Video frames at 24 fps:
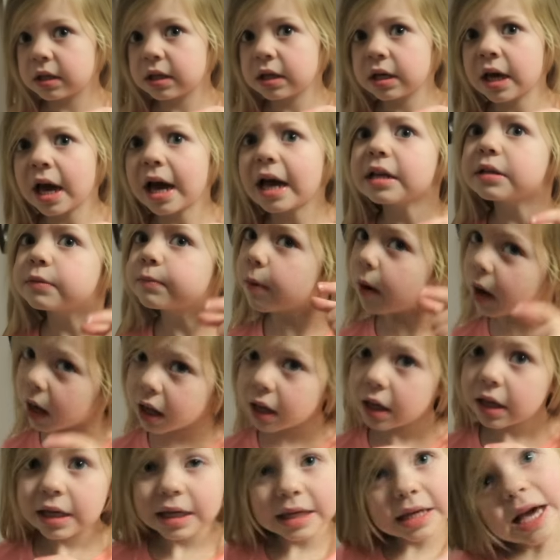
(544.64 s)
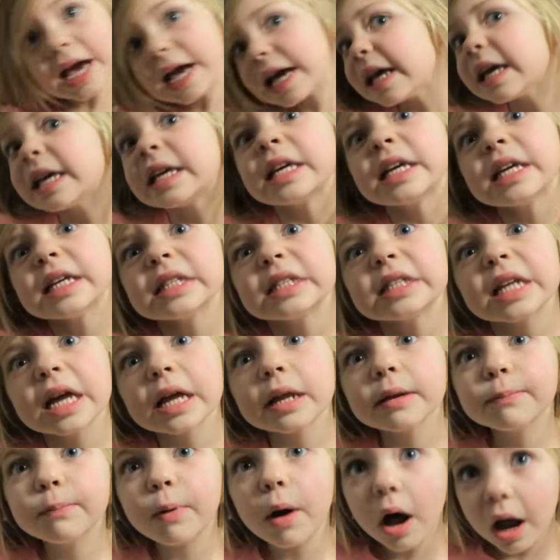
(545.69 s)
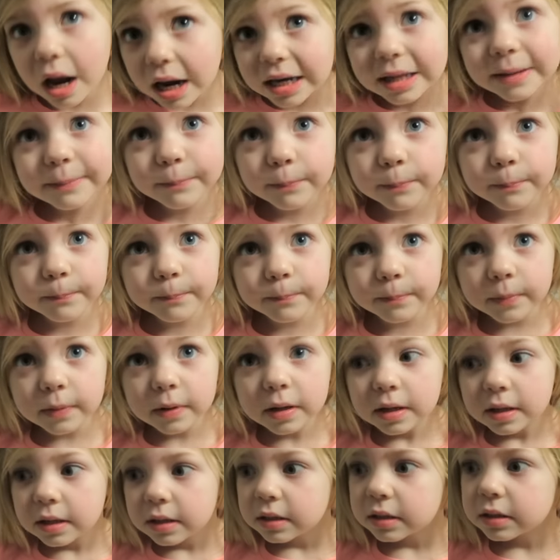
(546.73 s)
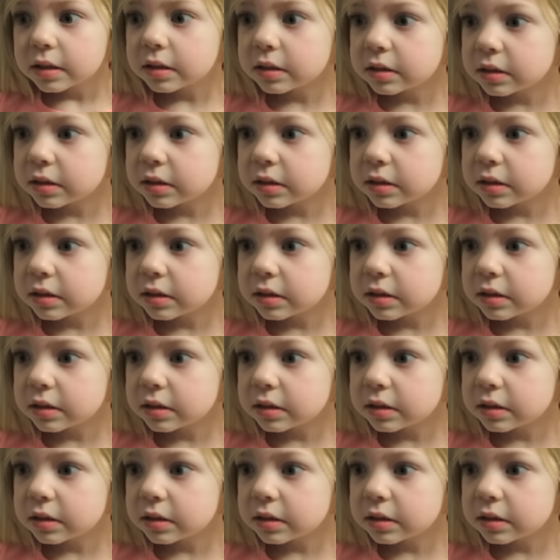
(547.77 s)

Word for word: He has po then he said potty.